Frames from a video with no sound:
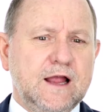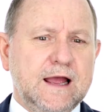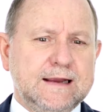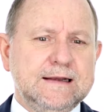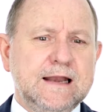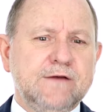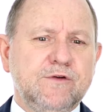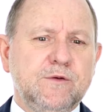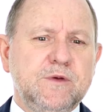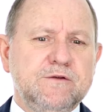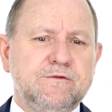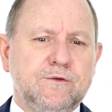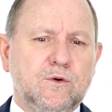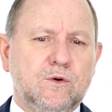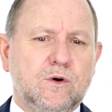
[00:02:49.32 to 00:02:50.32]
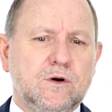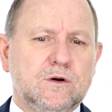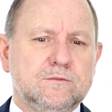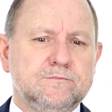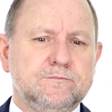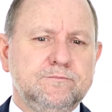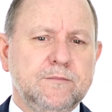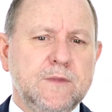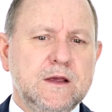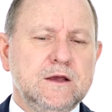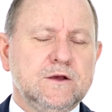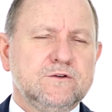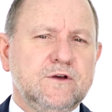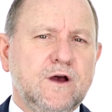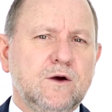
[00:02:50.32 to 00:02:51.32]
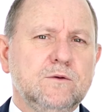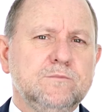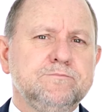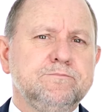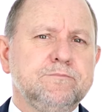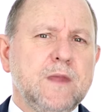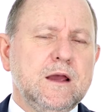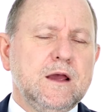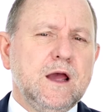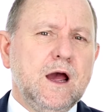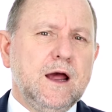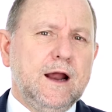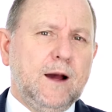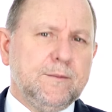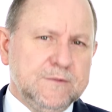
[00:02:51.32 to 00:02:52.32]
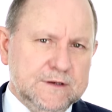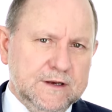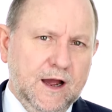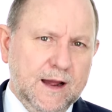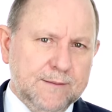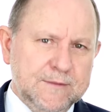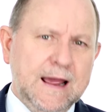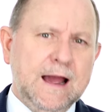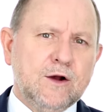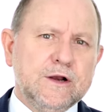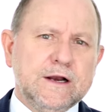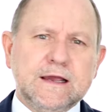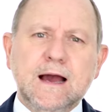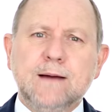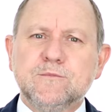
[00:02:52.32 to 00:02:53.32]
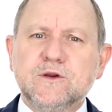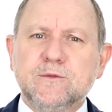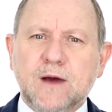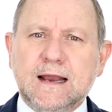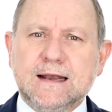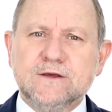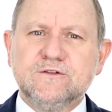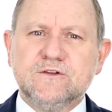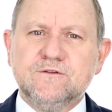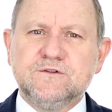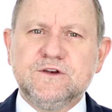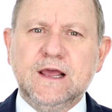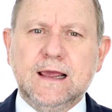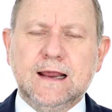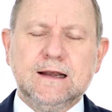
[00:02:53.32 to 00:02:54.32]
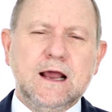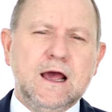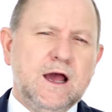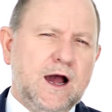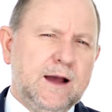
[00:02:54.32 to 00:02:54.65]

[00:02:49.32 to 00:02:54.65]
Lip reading: like never before. So I'm now going to come to my list of 10.